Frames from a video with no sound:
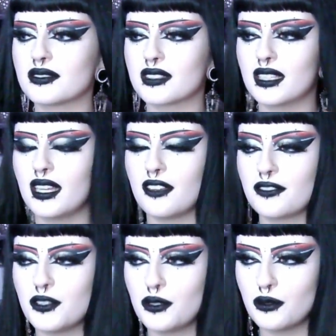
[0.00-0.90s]
if
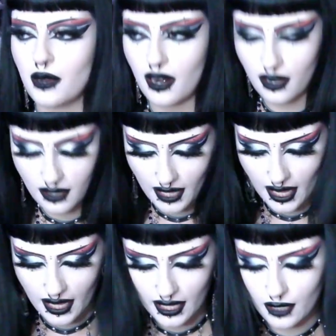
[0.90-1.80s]
you are
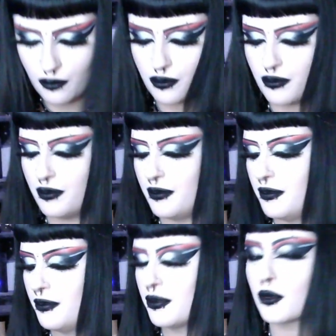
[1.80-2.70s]
a
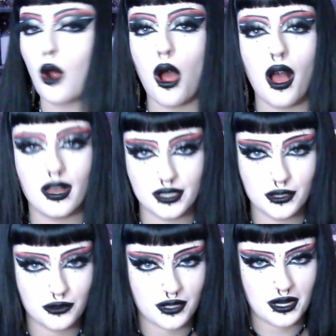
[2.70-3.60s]
bra
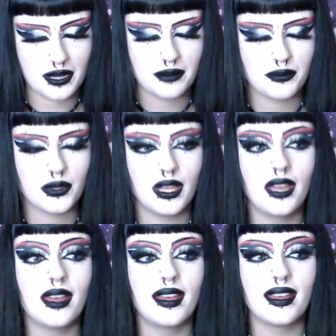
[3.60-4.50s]
user,
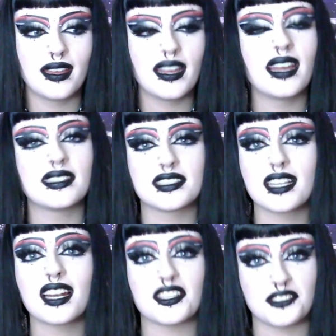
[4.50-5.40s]
it's
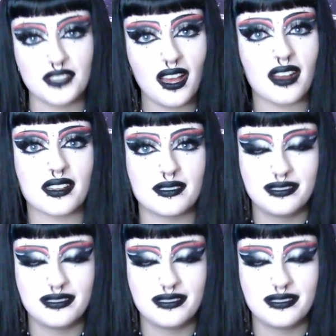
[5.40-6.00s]
gonna suck.